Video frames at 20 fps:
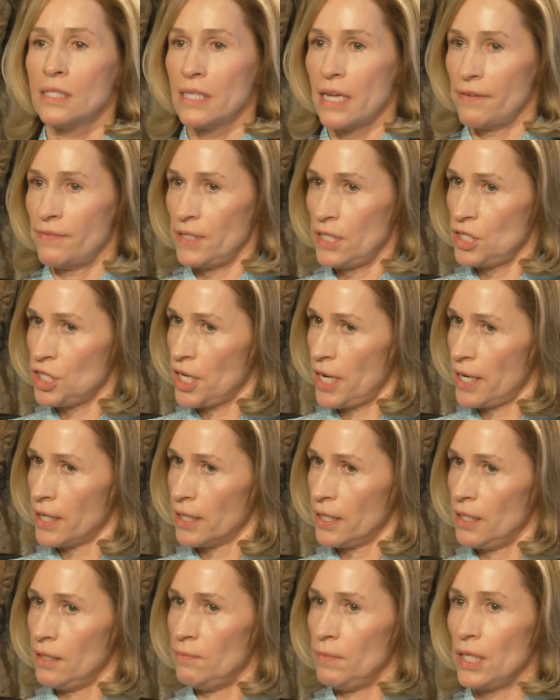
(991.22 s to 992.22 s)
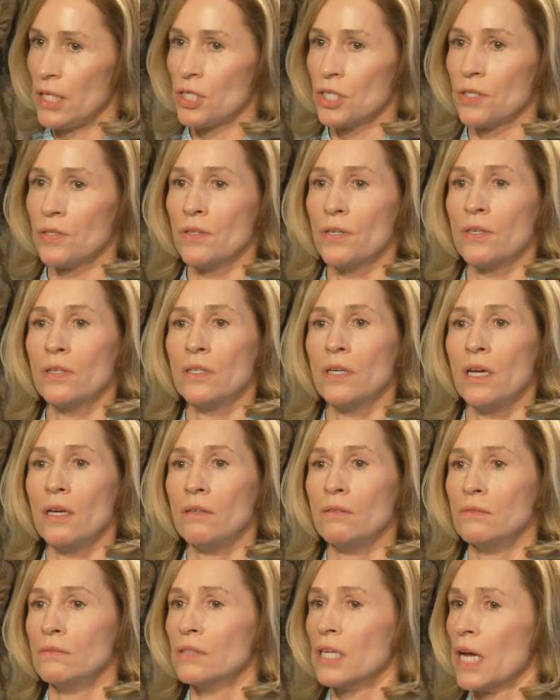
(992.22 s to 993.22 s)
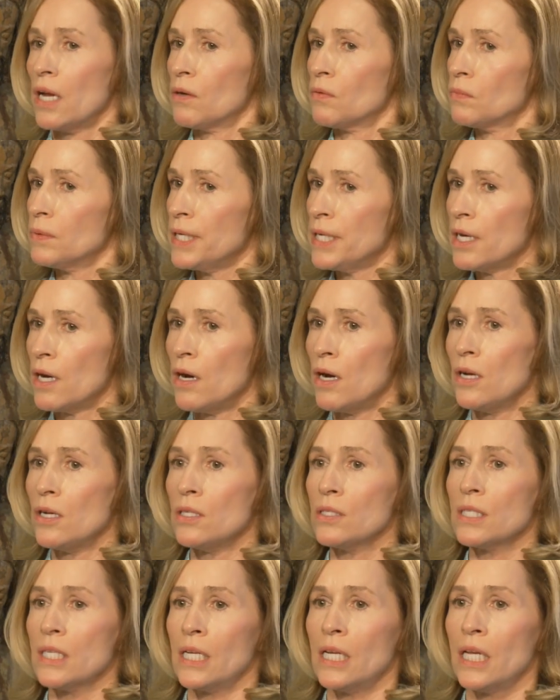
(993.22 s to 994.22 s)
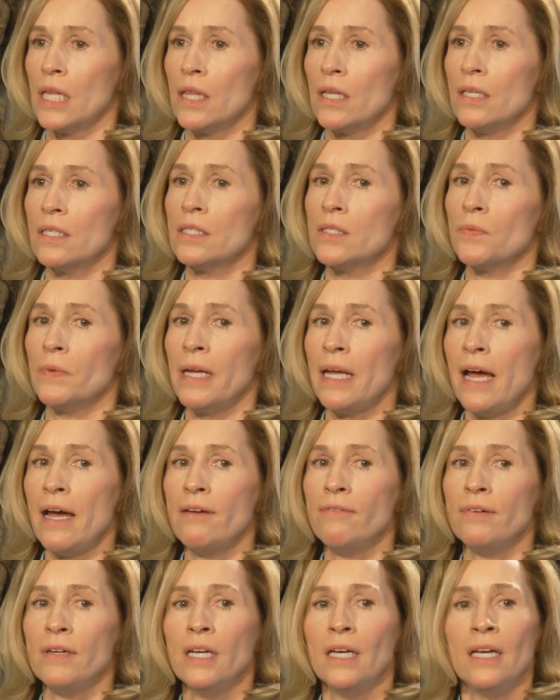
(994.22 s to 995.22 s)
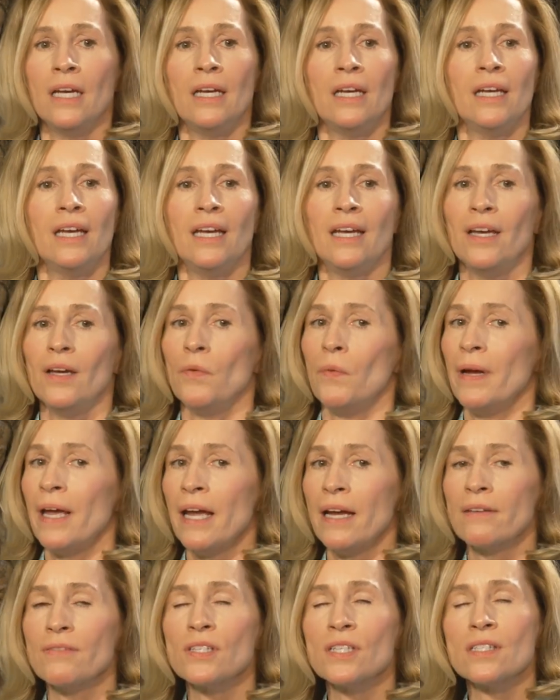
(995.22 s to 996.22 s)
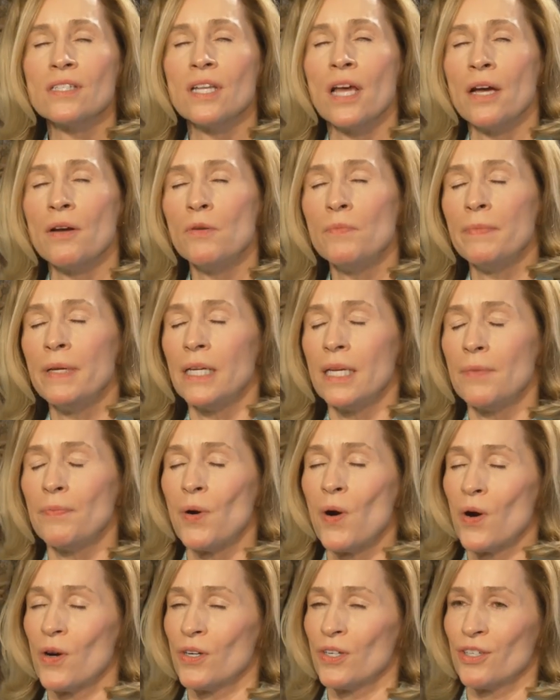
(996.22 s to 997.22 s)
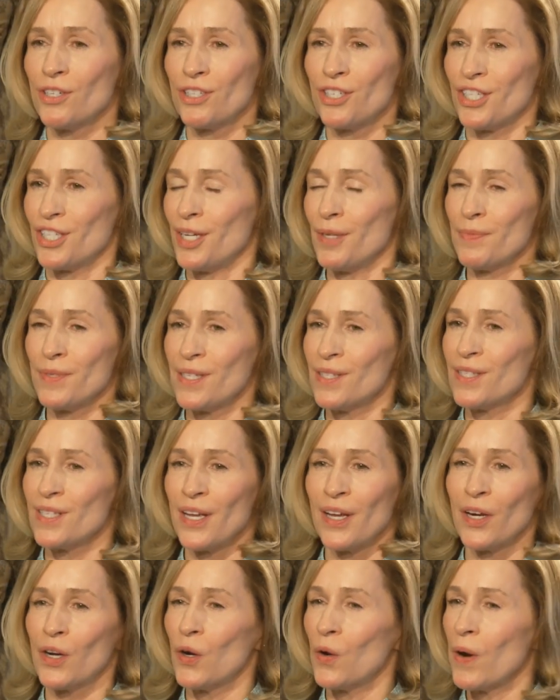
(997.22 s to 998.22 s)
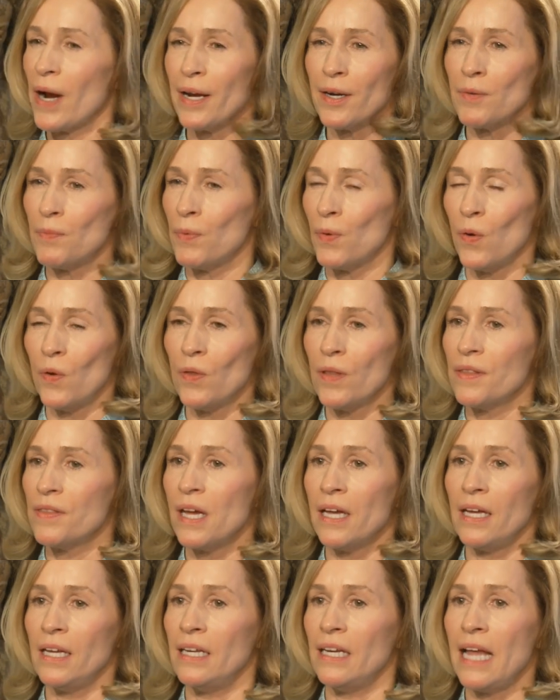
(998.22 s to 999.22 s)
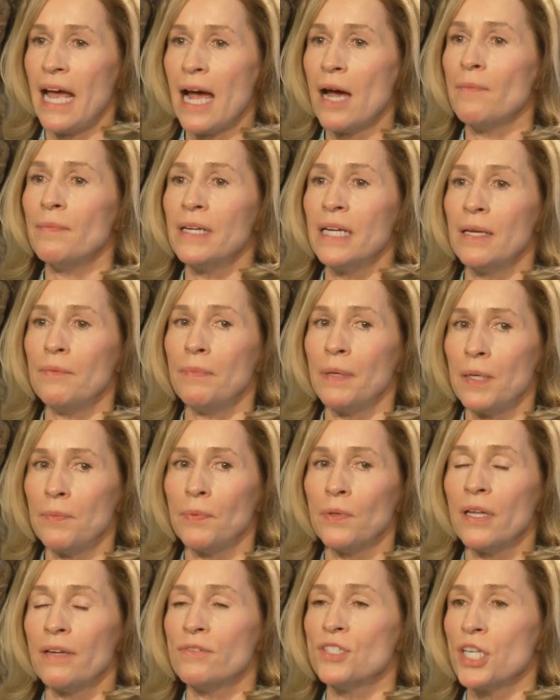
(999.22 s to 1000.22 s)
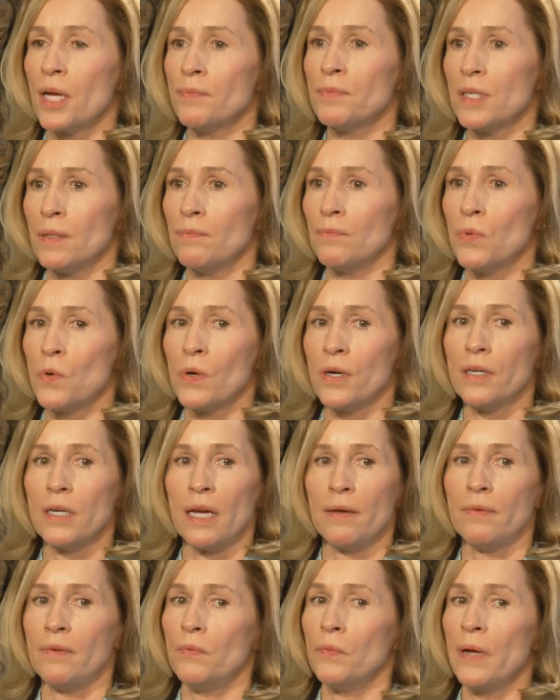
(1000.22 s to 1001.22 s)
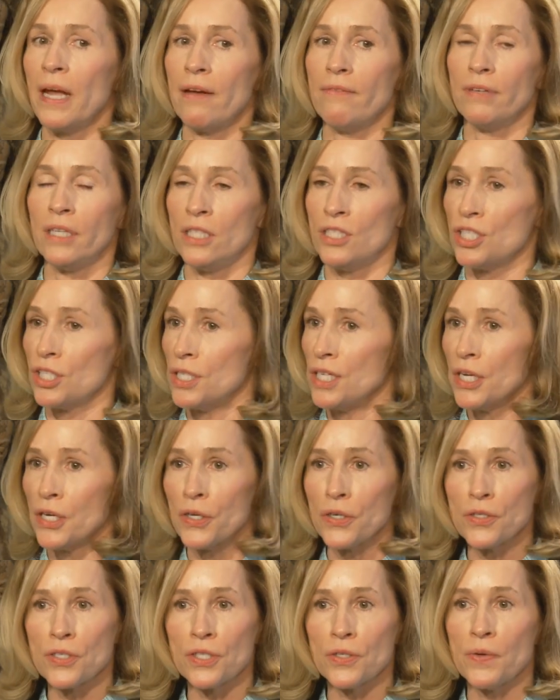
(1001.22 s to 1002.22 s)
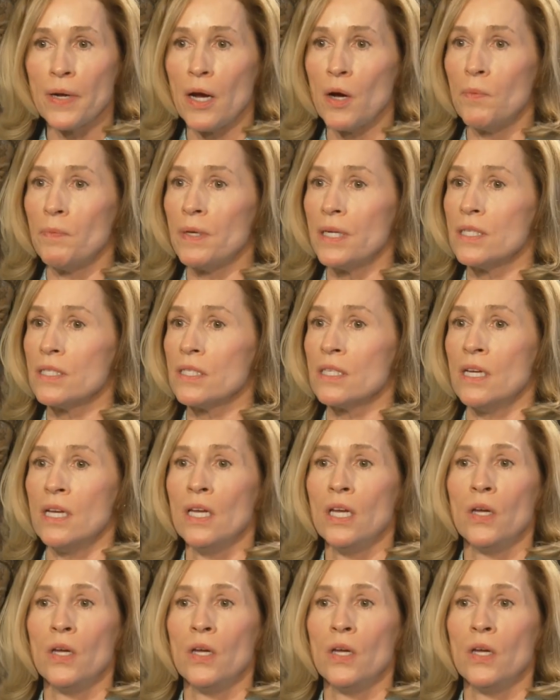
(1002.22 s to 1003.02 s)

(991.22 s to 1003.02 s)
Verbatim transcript: safety check it, make sure there are no kind of recalls, anything. So we have we have so many partnerships. It's incredible. That, and how many people have jumped on board. I mean, we have engineers who help us.